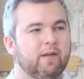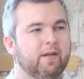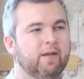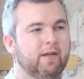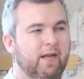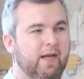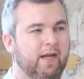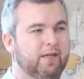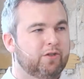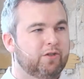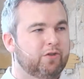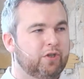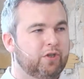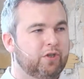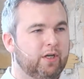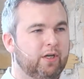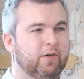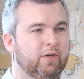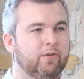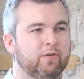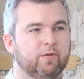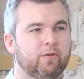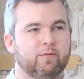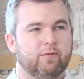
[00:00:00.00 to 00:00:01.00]
Next
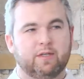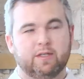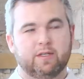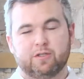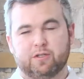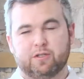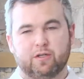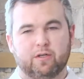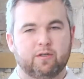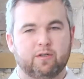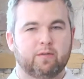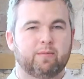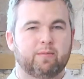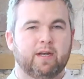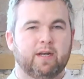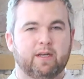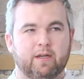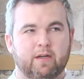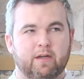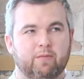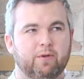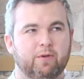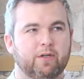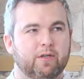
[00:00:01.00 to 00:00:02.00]
year or this year,
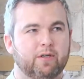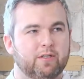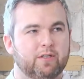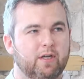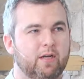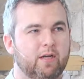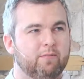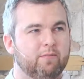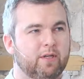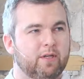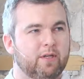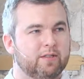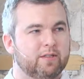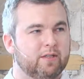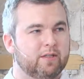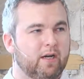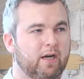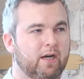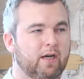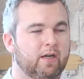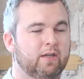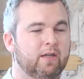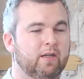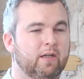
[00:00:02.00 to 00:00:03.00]
depending on what your timelines
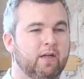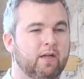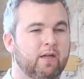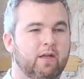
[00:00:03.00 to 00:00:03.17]
are,